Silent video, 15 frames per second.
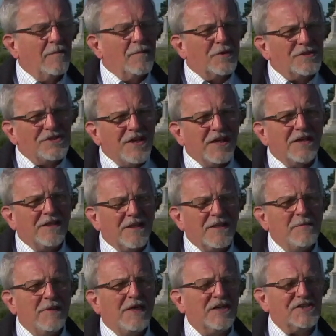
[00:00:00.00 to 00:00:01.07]

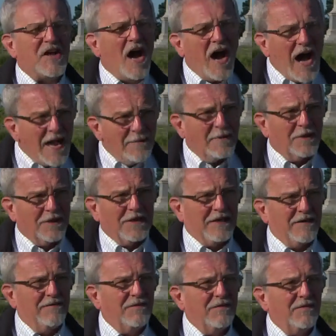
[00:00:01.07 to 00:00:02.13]
particularly because I
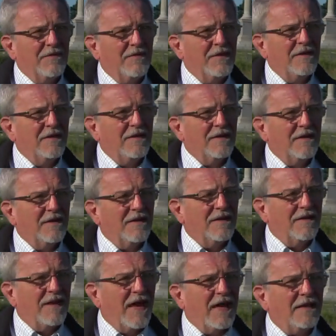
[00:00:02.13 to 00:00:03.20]
believe
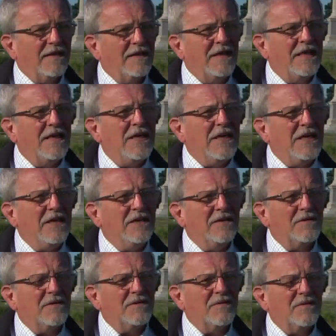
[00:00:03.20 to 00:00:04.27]
that he
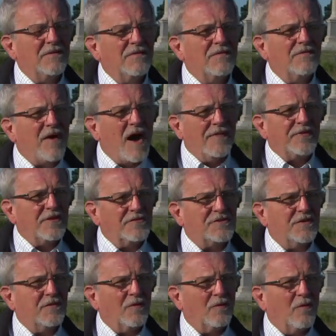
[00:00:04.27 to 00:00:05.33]
fought the
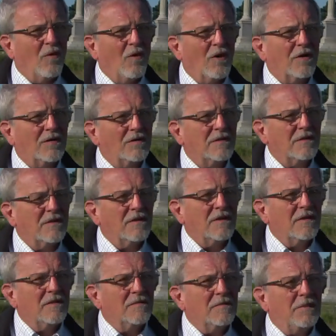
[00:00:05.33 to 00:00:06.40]
Civil War
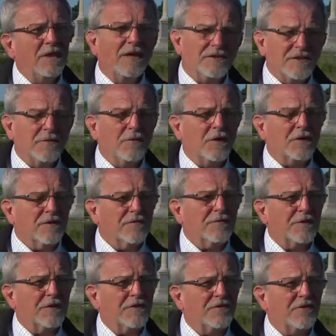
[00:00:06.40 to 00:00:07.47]
because he wanted to
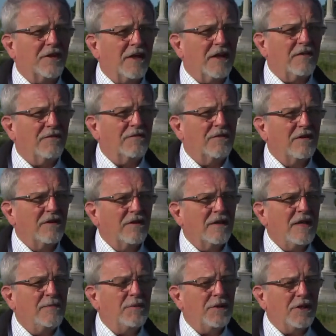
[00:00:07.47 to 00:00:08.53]
free the slaves.
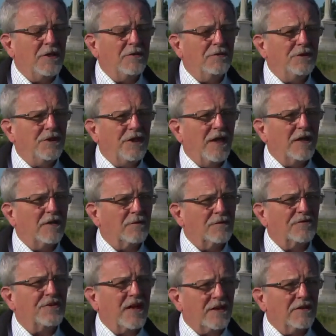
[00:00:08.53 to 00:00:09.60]
Keeping the Union together
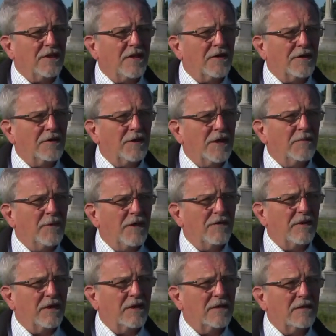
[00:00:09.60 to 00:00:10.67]
was secondary to him, I
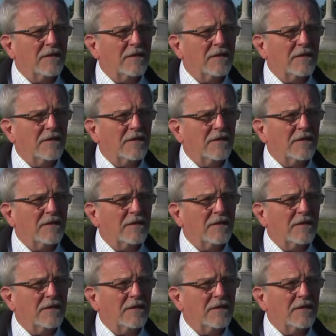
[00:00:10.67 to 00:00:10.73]
think.